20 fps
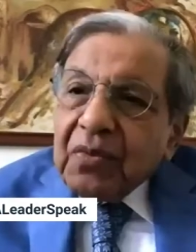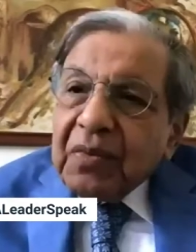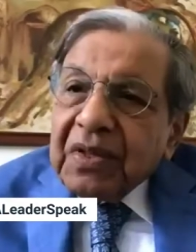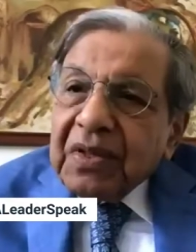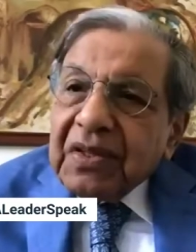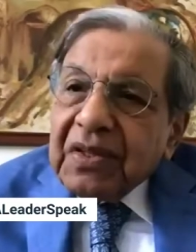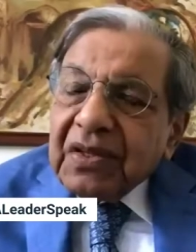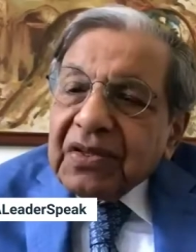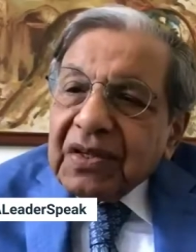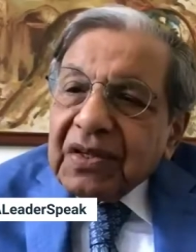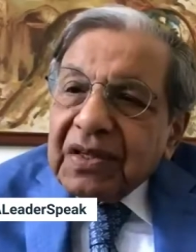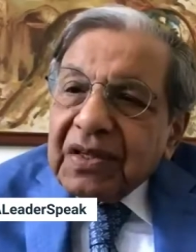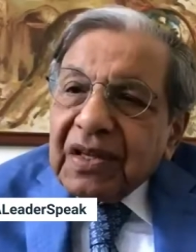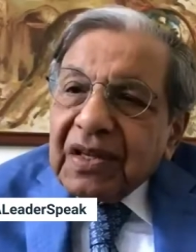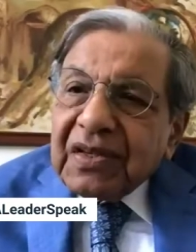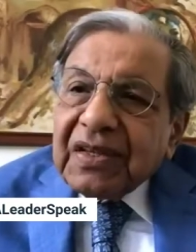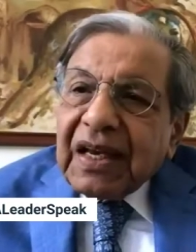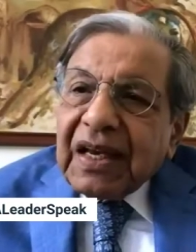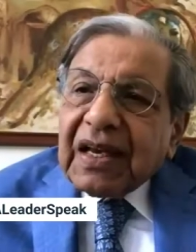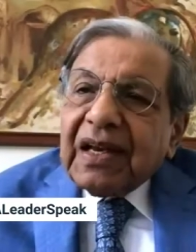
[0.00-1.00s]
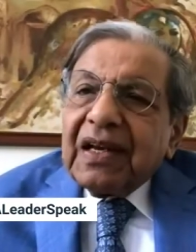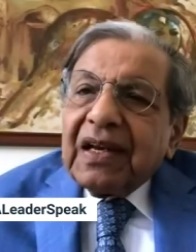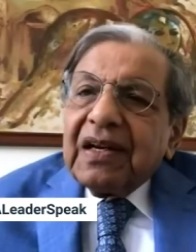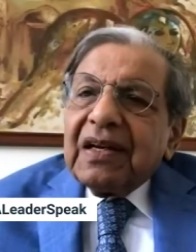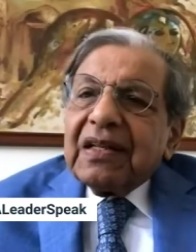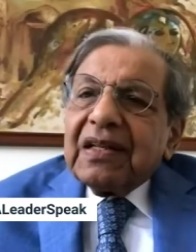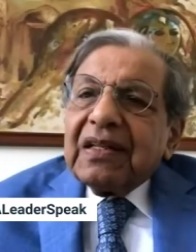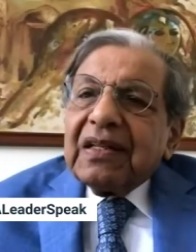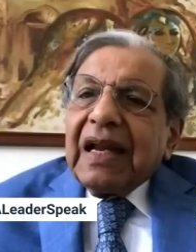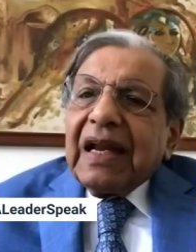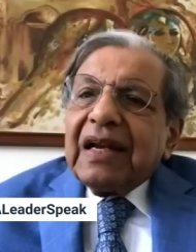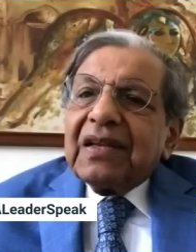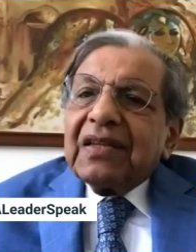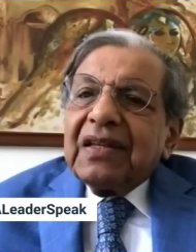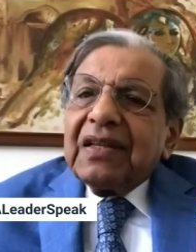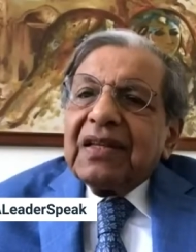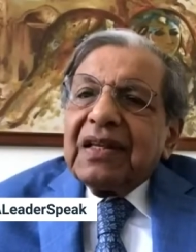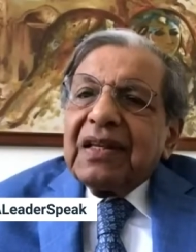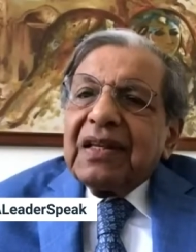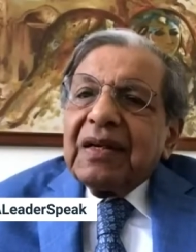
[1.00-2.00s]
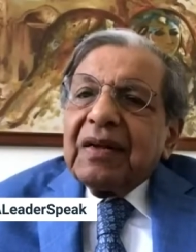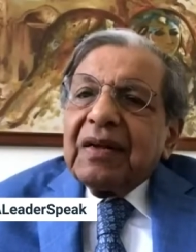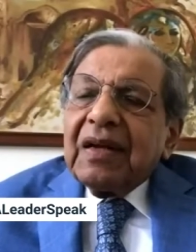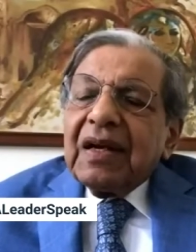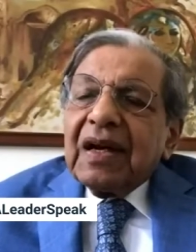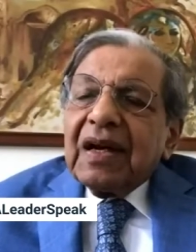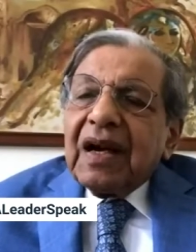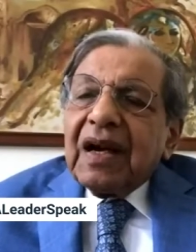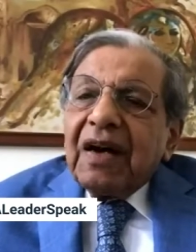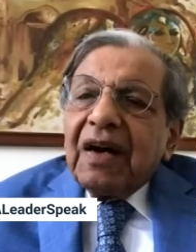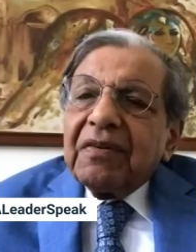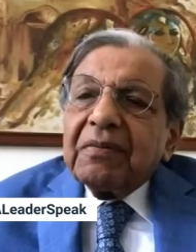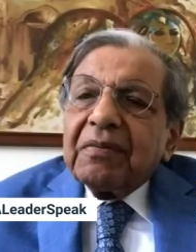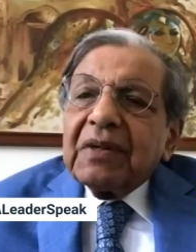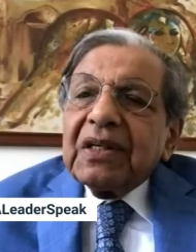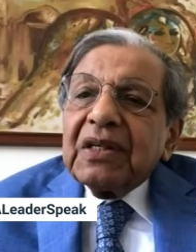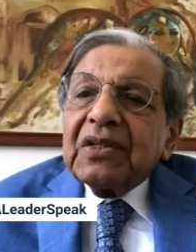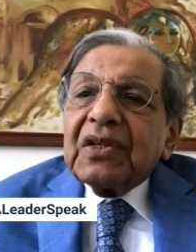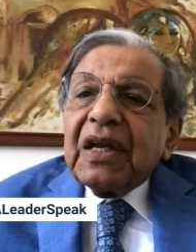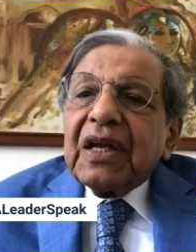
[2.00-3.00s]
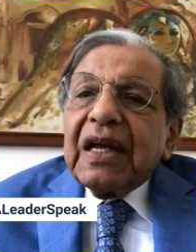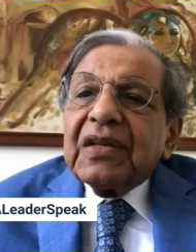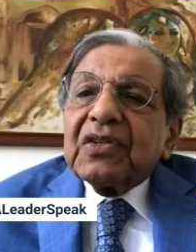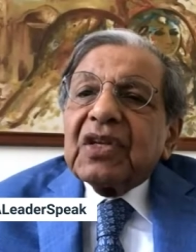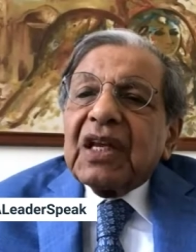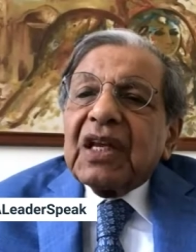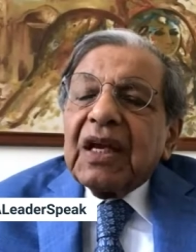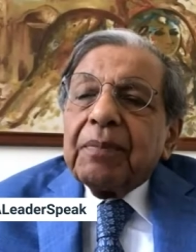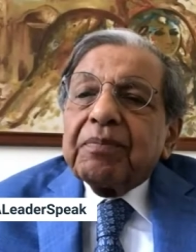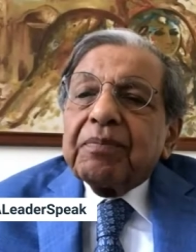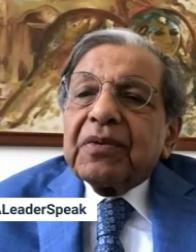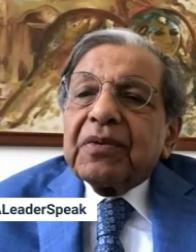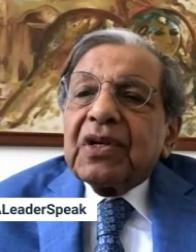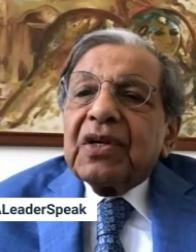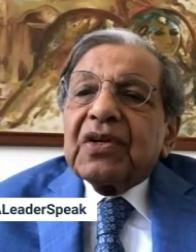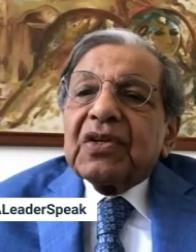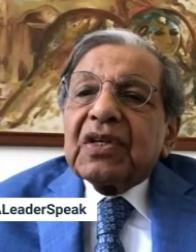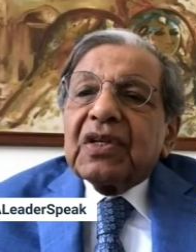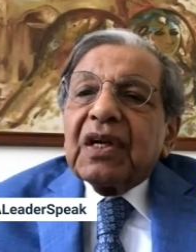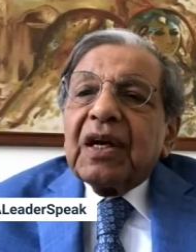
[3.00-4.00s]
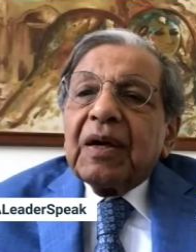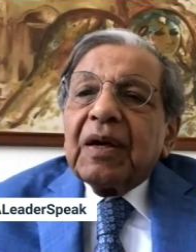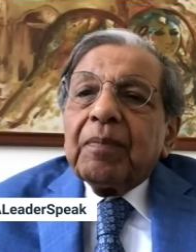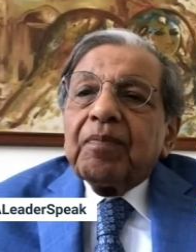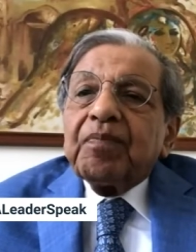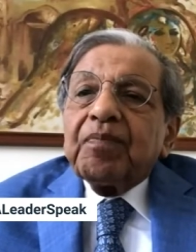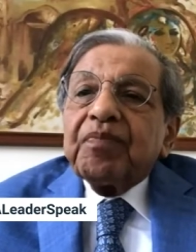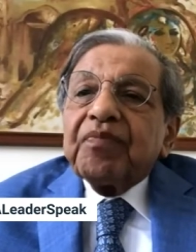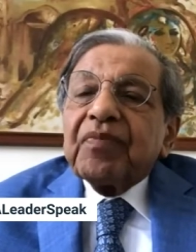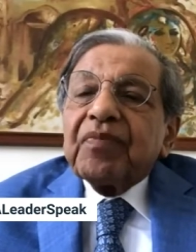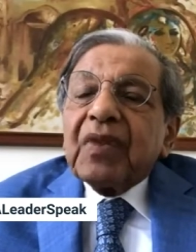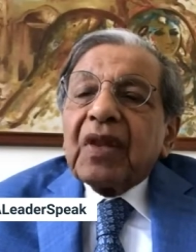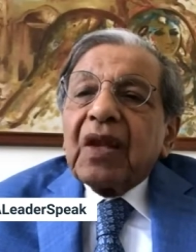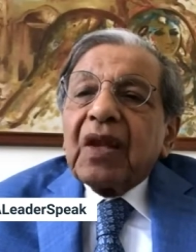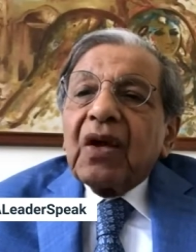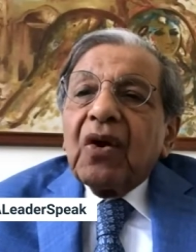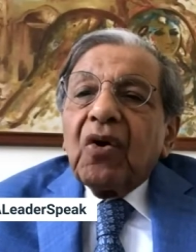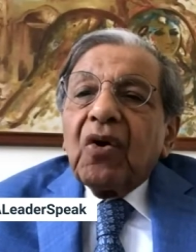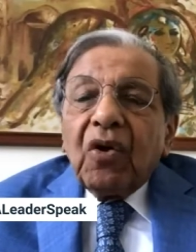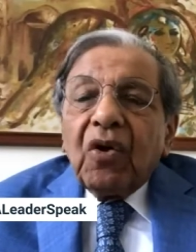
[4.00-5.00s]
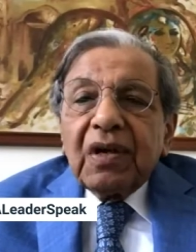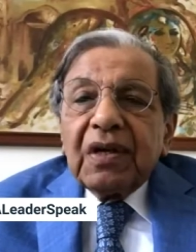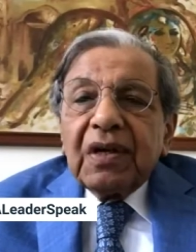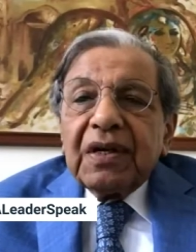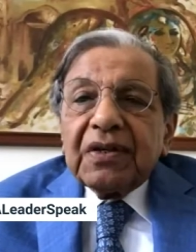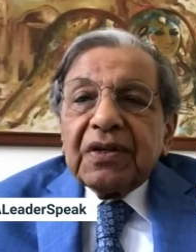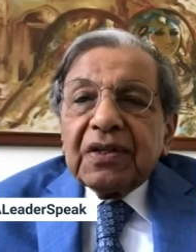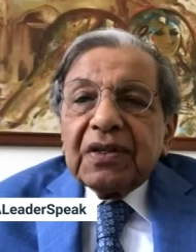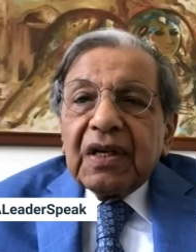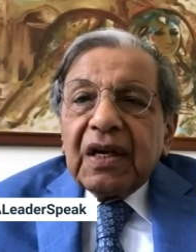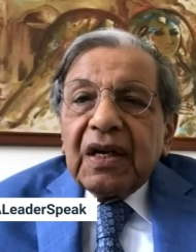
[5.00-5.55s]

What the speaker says: with this is the fact that the government has kept its all its